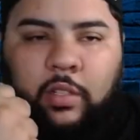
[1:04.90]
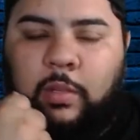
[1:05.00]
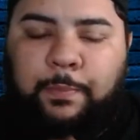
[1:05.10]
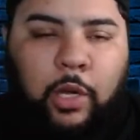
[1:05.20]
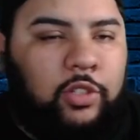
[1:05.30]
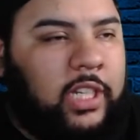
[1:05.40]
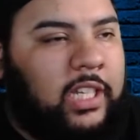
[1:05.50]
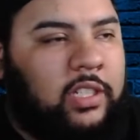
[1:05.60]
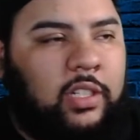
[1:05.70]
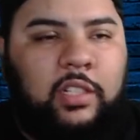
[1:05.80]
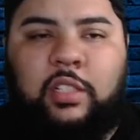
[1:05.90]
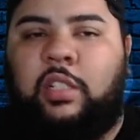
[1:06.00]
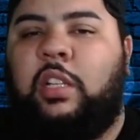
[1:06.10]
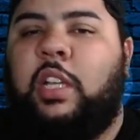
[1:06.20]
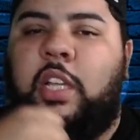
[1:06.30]

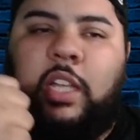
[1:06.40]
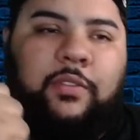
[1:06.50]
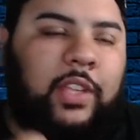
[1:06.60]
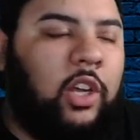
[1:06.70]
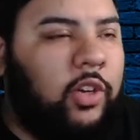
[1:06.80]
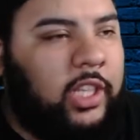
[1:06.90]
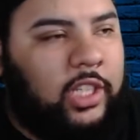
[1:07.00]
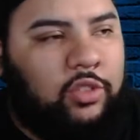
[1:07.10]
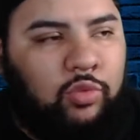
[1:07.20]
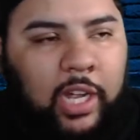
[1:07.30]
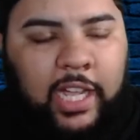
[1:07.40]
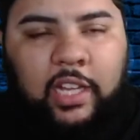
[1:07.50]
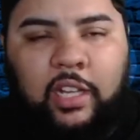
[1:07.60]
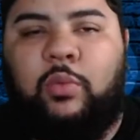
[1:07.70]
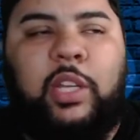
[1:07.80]
protesters, if they don't get this right,
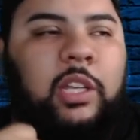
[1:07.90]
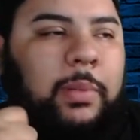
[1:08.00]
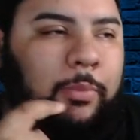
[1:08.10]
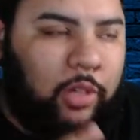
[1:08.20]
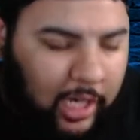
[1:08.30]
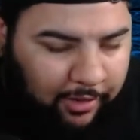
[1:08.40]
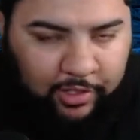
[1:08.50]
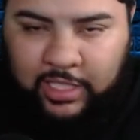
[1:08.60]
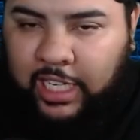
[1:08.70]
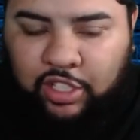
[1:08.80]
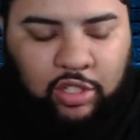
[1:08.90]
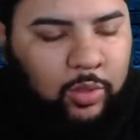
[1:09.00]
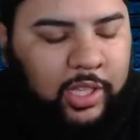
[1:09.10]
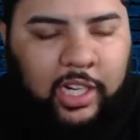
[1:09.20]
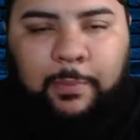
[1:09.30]
we need to be more confrontational.
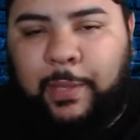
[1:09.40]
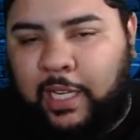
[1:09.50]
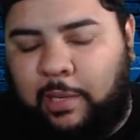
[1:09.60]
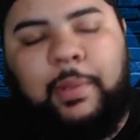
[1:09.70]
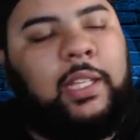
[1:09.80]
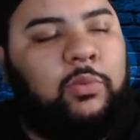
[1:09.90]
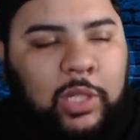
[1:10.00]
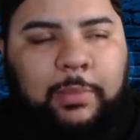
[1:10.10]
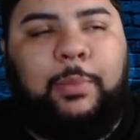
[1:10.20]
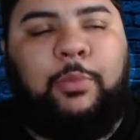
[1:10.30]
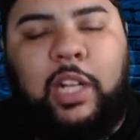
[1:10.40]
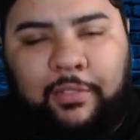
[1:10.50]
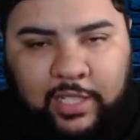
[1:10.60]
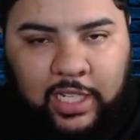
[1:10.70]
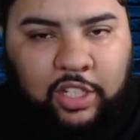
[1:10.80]
Well, they're going to play it here, but we need to be more
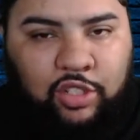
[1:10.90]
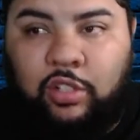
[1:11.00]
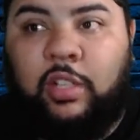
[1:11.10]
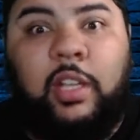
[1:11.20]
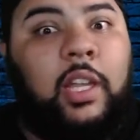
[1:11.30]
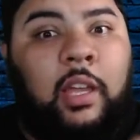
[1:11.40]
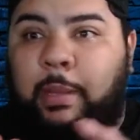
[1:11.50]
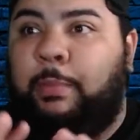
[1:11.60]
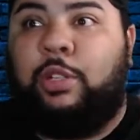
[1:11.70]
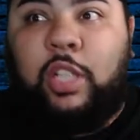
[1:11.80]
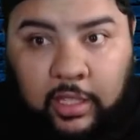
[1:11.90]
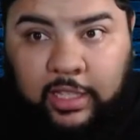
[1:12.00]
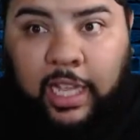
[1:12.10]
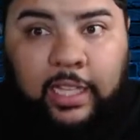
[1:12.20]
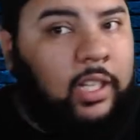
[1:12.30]
confrontational. People took
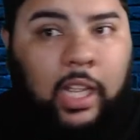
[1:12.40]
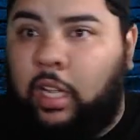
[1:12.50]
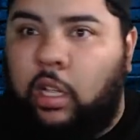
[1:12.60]
that. They're like,